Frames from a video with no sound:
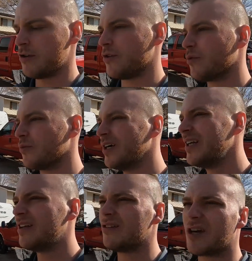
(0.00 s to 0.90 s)
you're
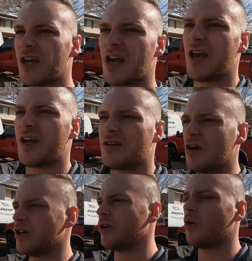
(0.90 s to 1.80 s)
really looking at,
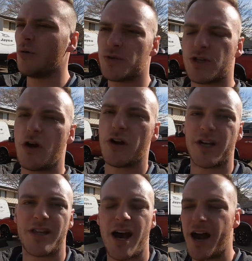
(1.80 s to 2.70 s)
homes starting
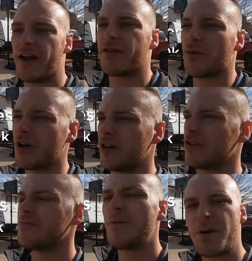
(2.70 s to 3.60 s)
in the high
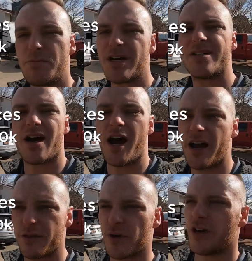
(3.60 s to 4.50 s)
300s, maybe mid to
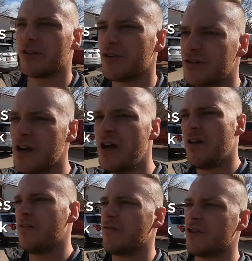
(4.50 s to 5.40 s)
high 300s
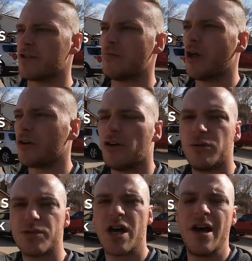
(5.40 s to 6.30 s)
for the smaller
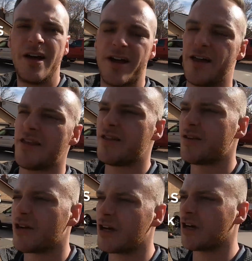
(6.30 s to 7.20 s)
homes. And then
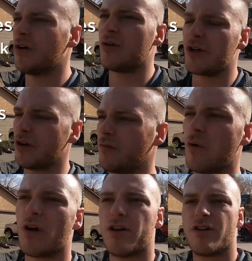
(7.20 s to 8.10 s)
they're going to go,
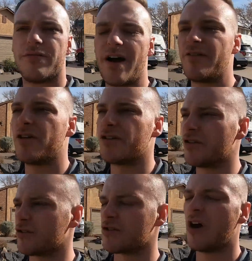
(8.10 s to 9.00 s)
400, 500,
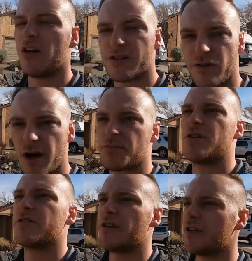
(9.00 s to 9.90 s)
there's tons of
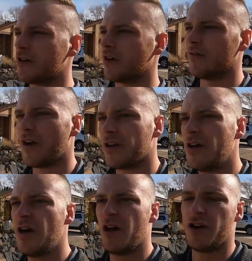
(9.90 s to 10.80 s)
options. And then you're going to find
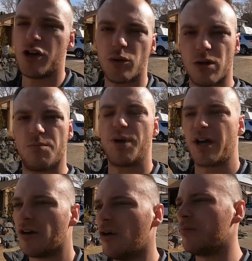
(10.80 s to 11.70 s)
newer,
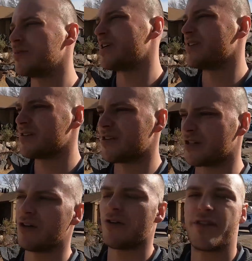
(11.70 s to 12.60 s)
bigger homes in the
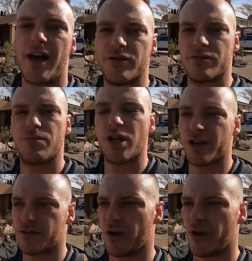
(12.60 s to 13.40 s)
600,000 plus